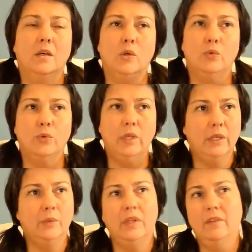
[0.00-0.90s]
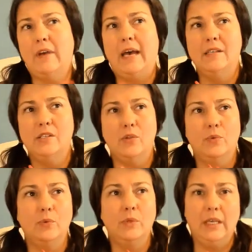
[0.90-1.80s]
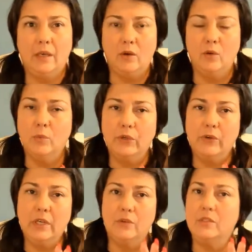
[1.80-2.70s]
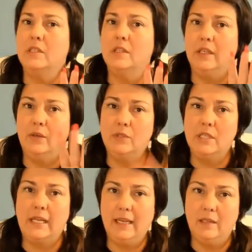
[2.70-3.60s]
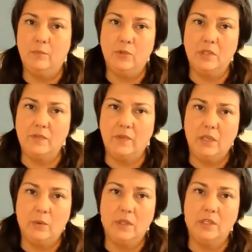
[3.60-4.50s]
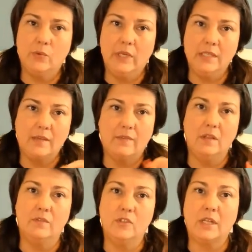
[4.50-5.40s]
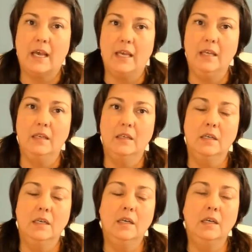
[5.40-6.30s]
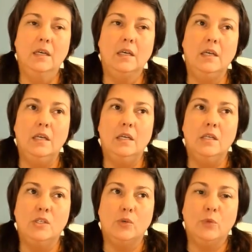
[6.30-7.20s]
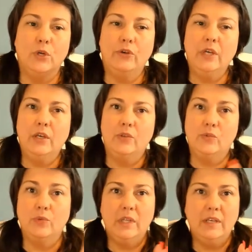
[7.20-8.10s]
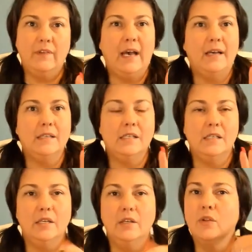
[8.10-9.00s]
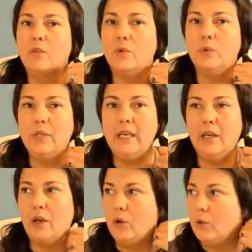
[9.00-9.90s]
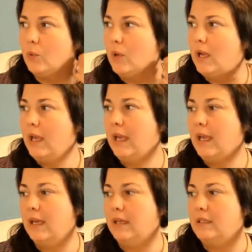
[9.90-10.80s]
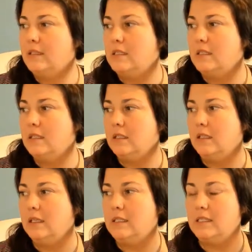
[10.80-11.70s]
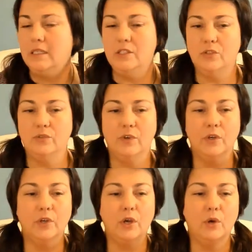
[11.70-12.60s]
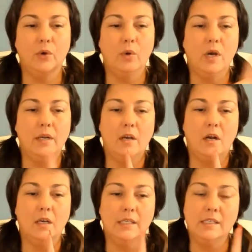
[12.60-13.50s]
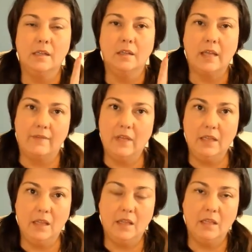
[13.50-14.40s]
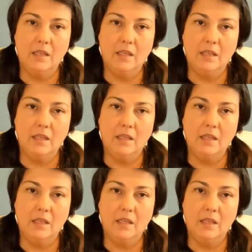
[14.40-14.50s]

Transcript: really, really fast through Leo. Mercury goes into Leo tonight. I'm doing this video on the 27th of July. So Mercury goes really fast through Leo and gets into Virgo on August 11th,